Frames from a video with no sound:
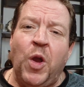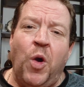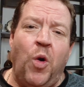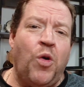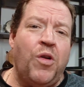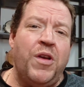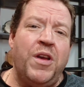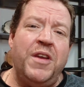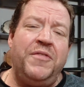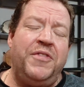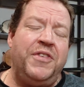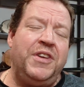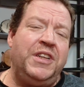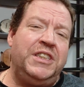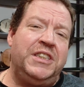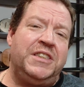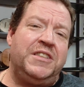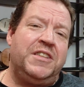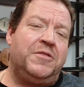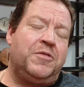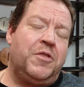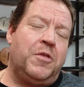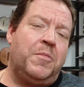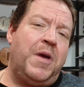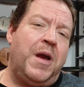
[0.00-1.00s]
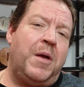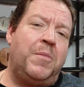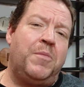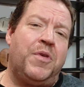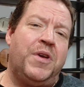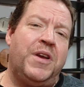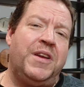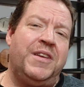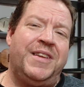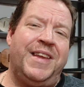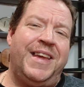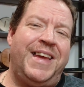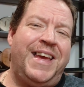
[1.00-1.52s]
or even just
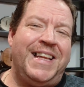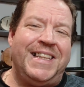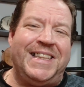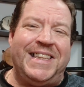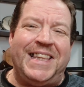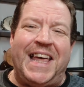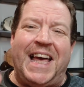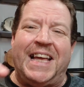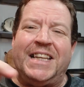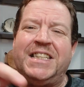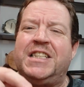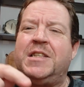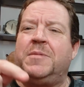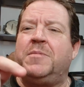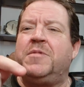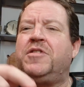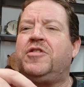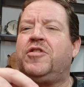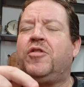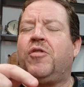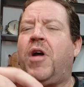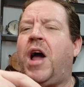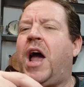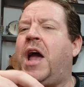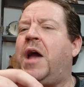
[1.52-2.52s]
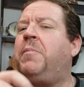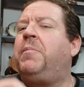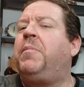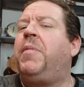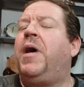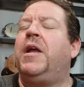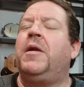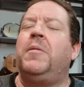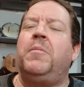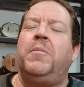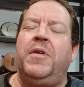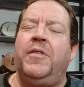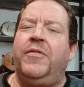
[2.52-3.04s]
remembering to hit that subscribe
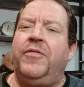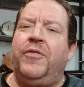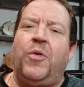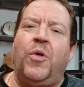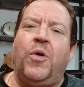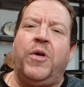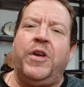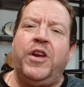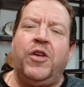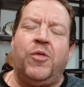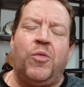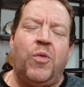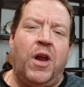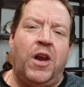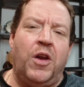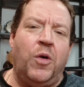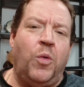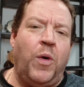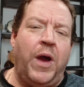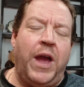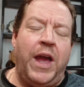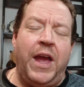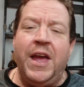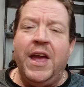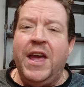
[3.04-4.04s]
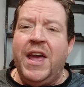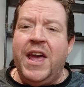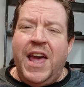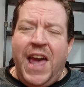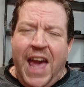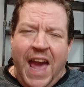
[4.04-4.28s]
button before you run away.